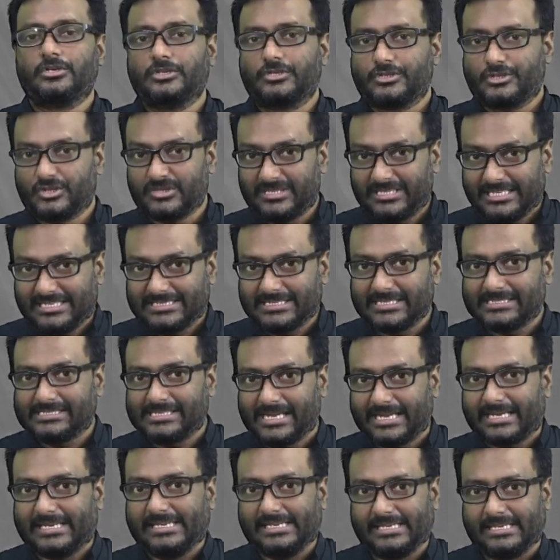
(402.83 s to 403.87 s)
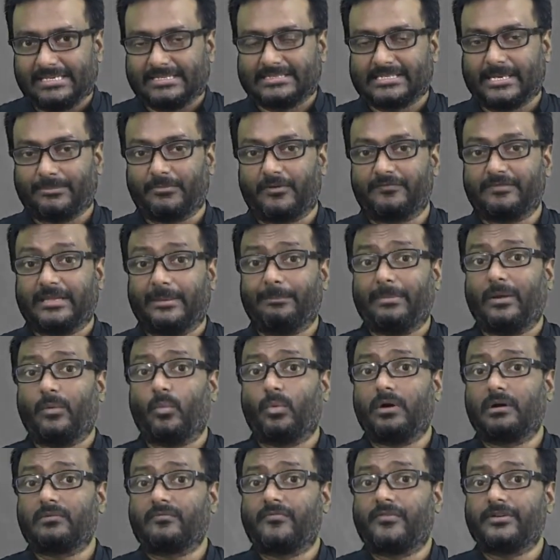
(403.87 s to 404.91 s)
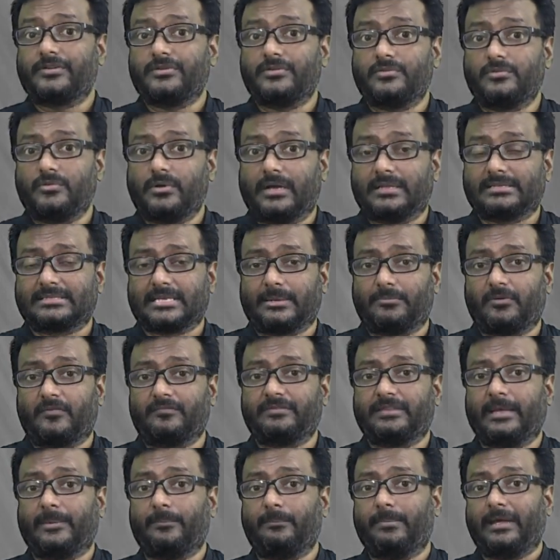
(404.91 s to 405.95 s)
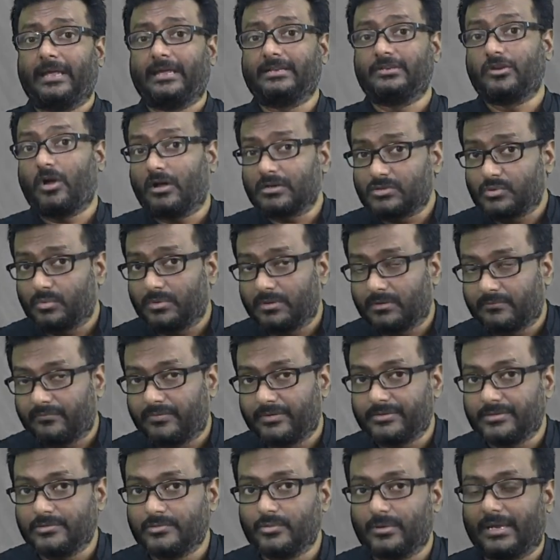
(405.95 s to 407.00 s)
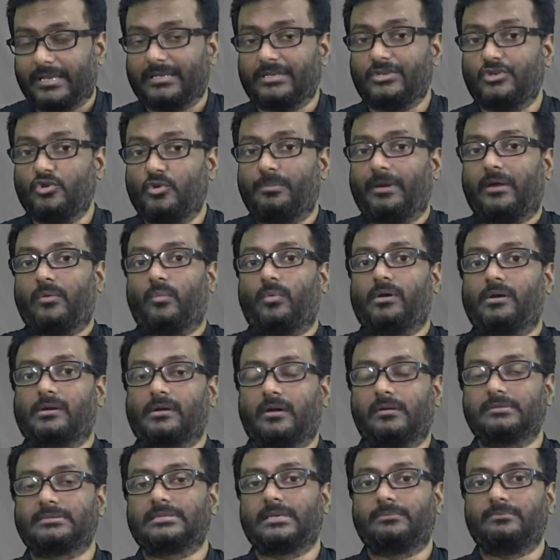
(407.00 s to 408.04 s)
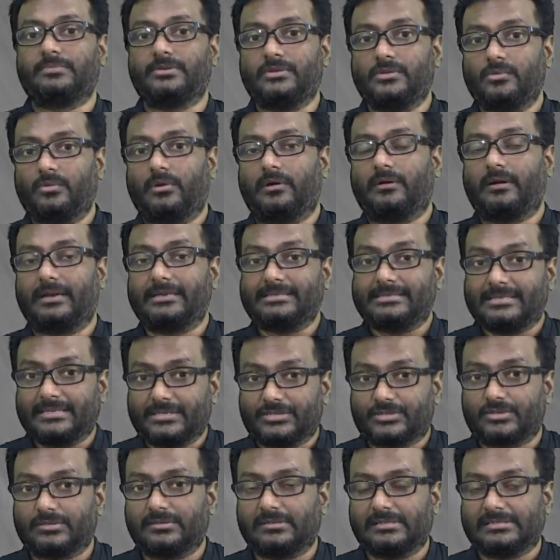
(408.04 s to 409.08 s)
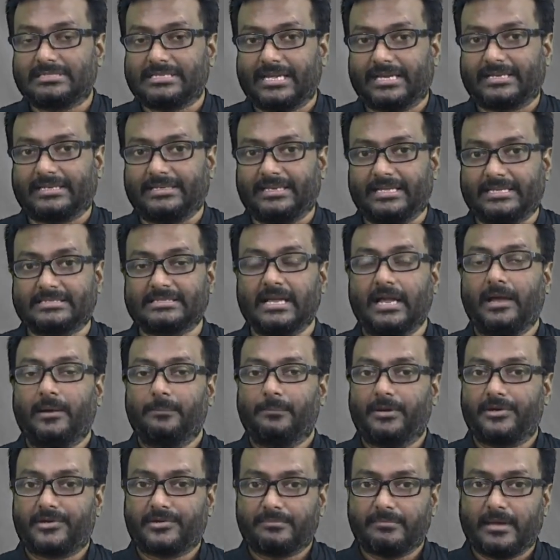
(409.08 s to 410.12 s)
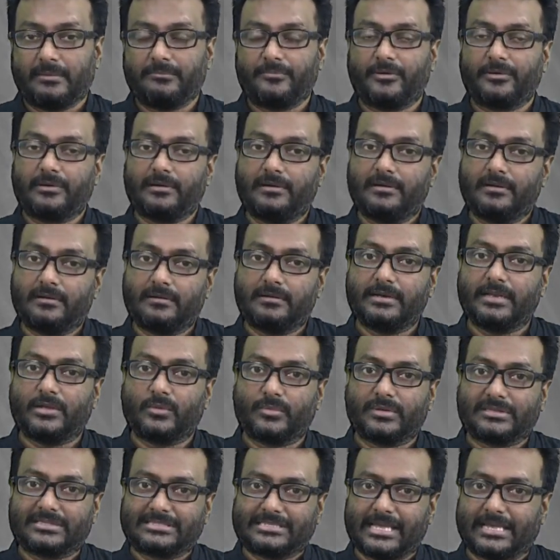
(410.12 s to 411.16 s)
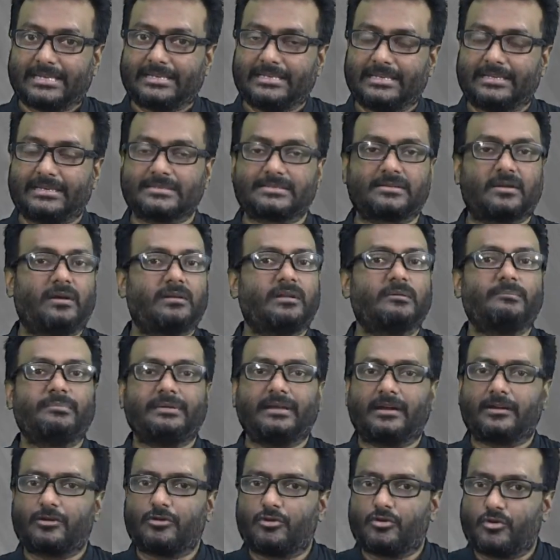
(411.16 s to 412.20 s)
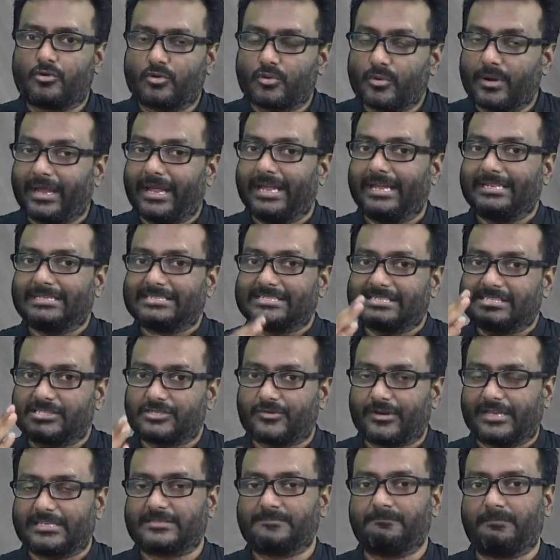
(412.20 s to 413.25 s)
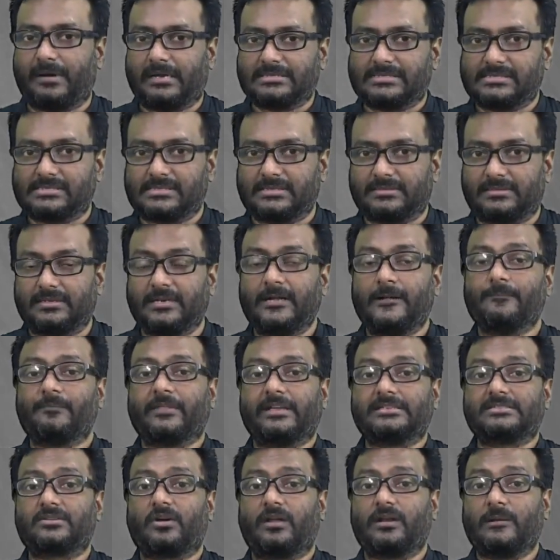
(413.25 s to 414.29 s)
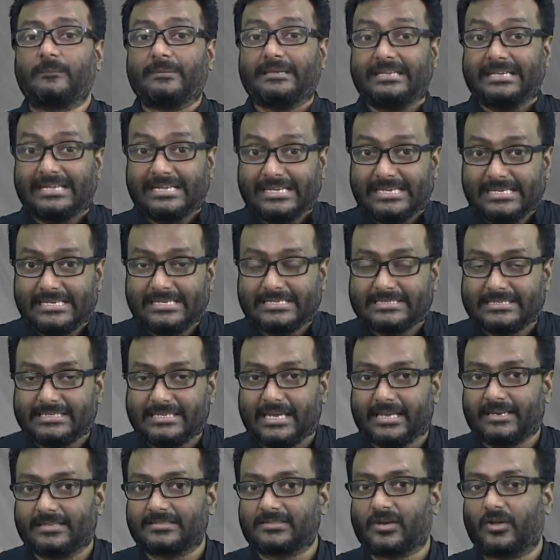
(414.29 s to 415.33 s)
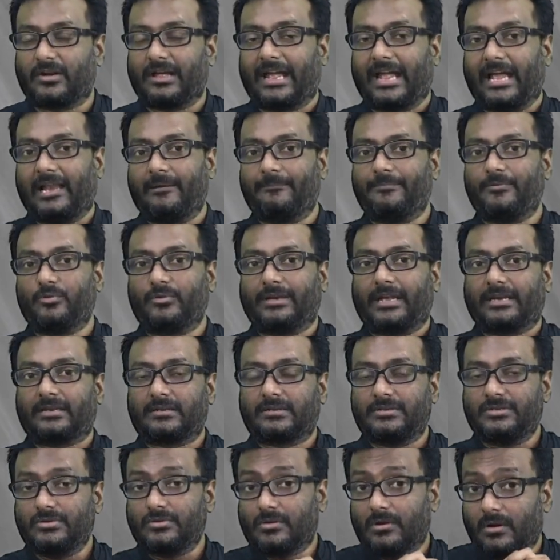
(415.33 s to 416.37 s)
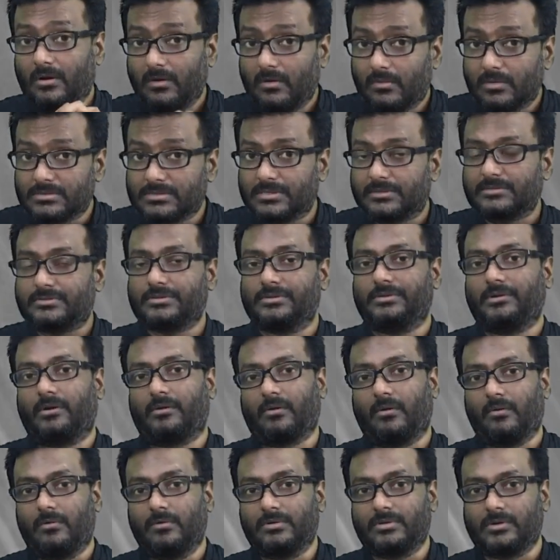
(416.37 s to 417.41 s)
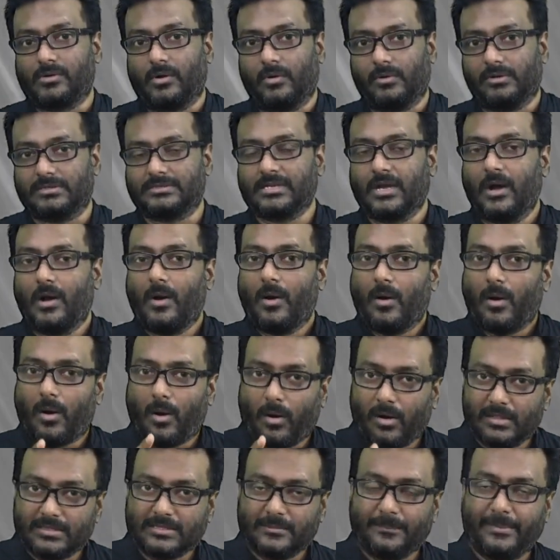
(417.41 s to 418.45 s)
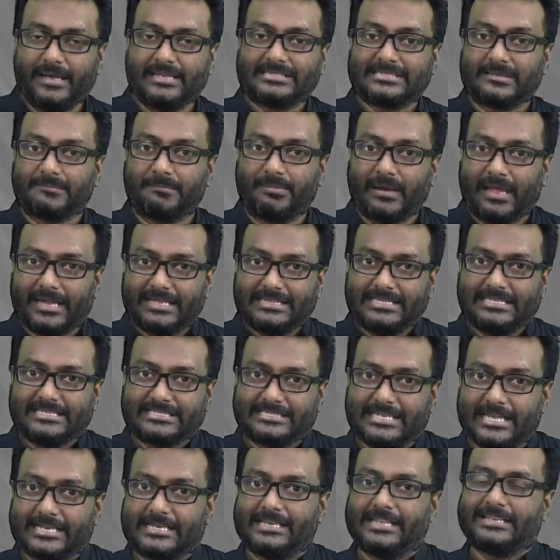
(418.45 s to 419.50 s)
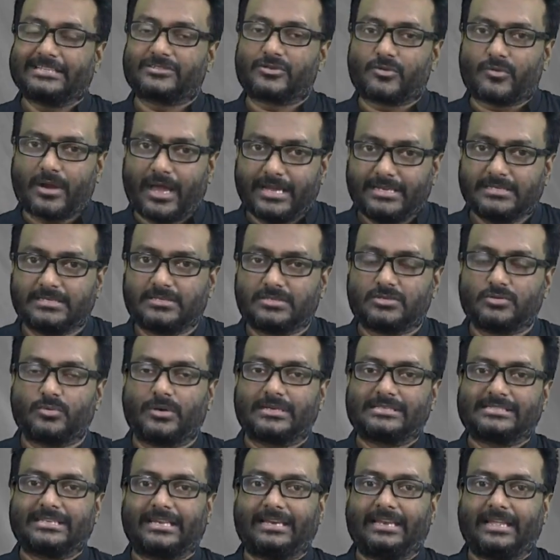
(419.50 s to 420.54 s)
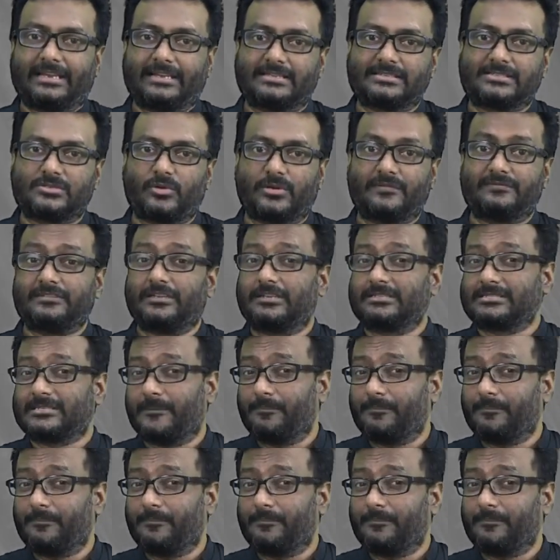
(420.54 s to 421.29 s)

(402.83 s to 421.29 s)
So these are techniques. Some of them may work for you and some of them may not work for you, and you may work out some newer additional techniques. But remember, learning with technique is going to be a great stress buster. It's going to be easy and it's going to help you get you closer to your own goals. All the best. Apply these techniques. Write to us and let us know if there is